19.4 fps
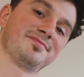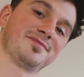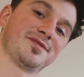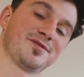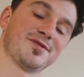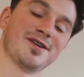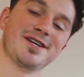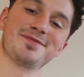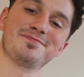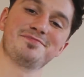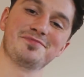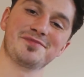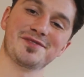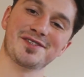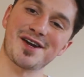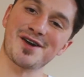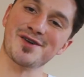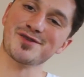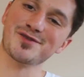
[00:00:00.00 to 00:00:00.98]
Sweet,
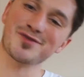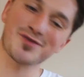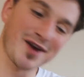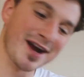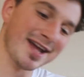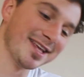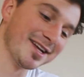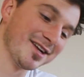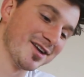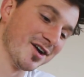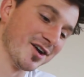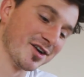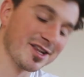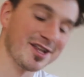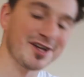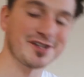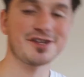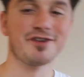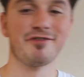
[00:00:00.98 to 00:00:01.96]
sounds really good,
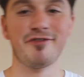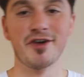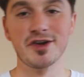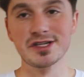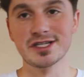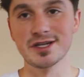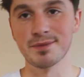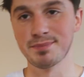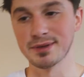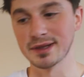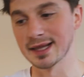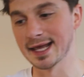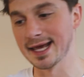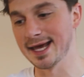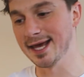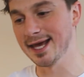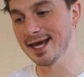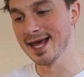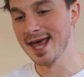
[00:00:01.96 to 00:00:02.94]
lots of fun to
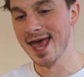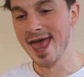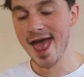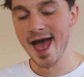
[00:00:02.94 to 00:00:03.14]
play.